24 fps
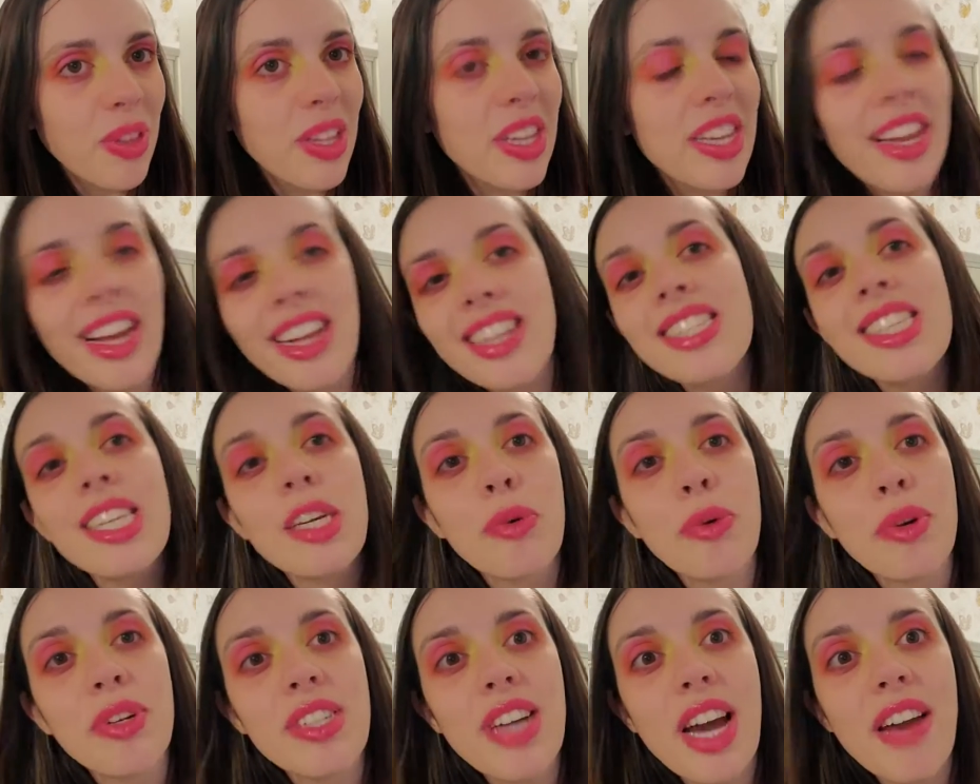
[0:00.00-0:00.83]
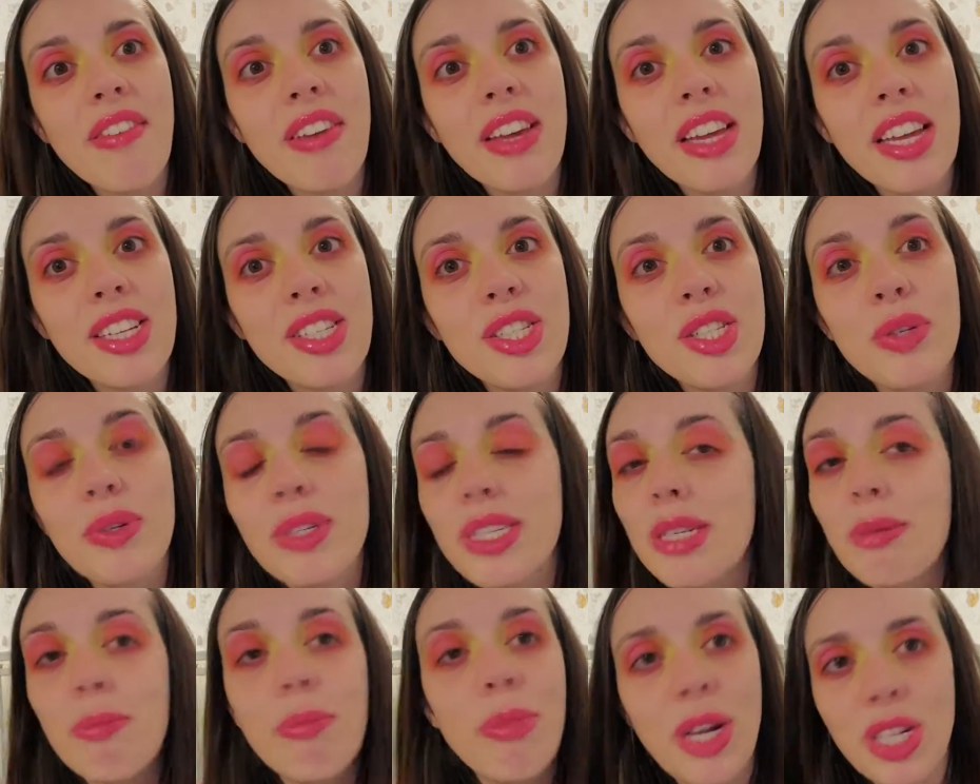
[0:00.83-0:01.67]
the next thing we're diving into
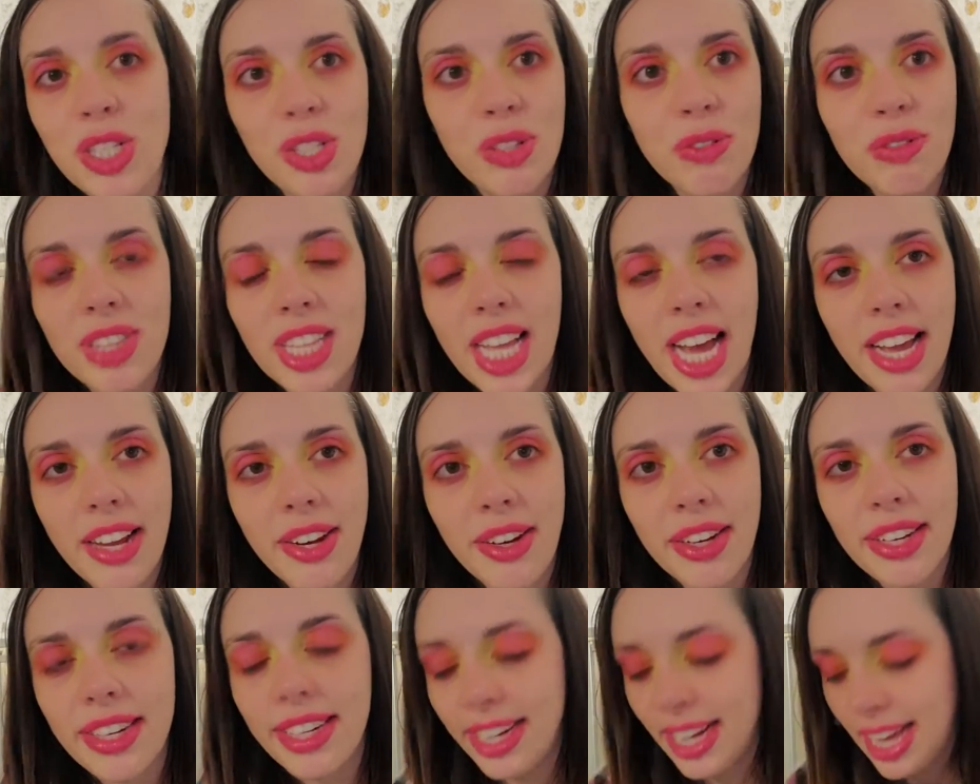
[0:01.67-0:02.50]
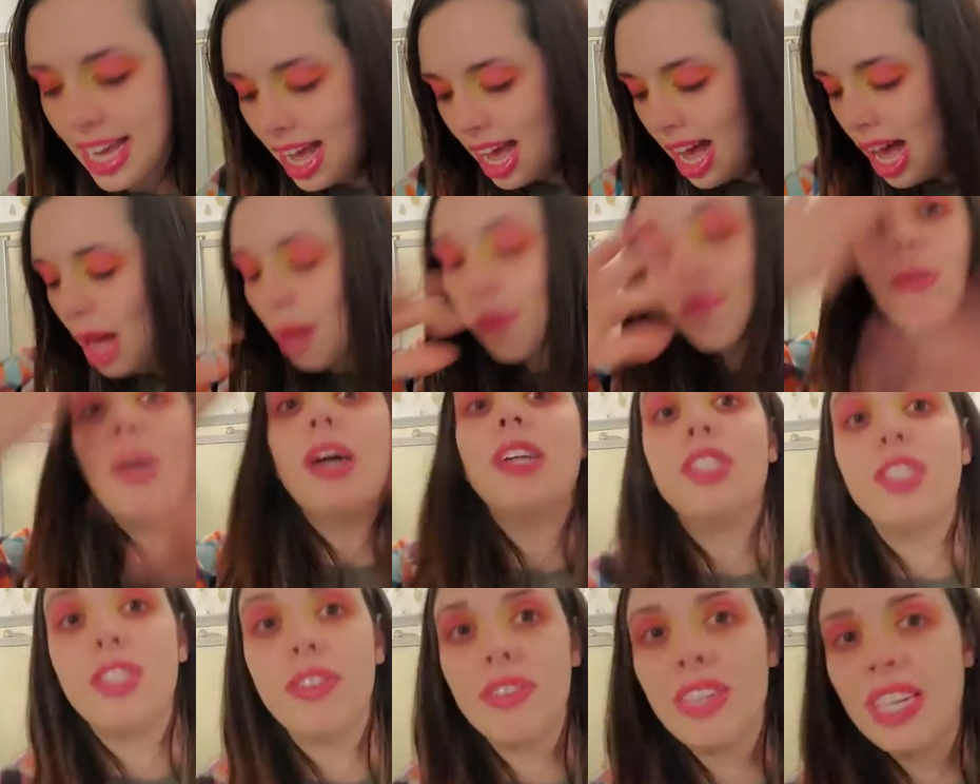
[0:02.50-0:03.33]
is a bunch of liner, a
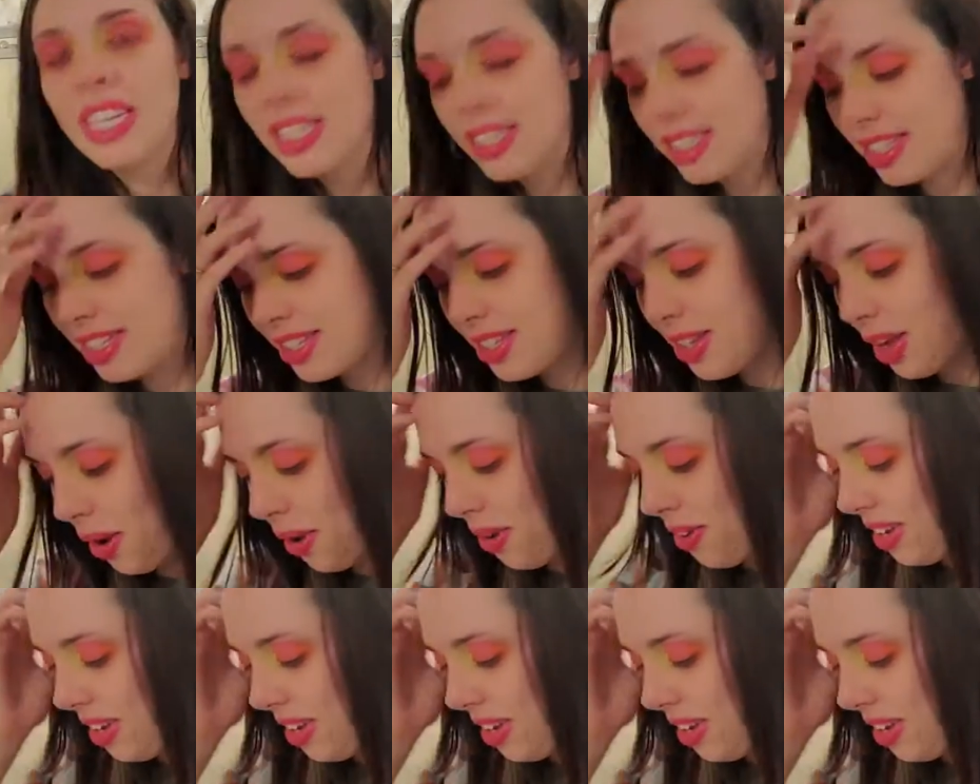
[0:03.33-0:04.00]
bunch of it. So